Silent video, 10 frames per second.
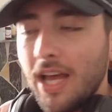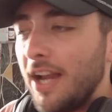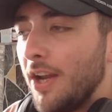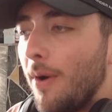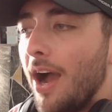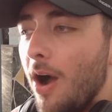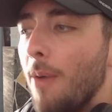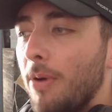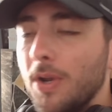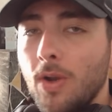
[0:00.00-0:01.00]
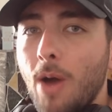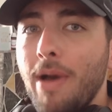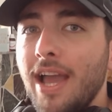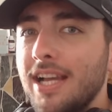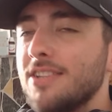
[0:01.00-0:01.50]
I know I harp on a lot
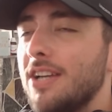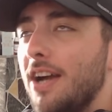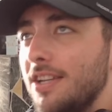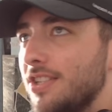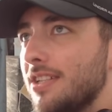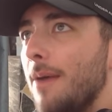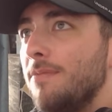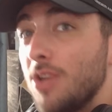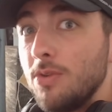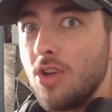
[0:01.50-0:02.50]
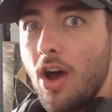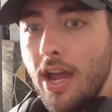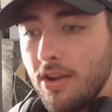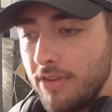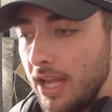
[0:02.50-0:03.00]
about it because I'm so
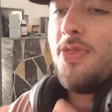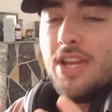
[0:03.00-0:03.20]
tired of it.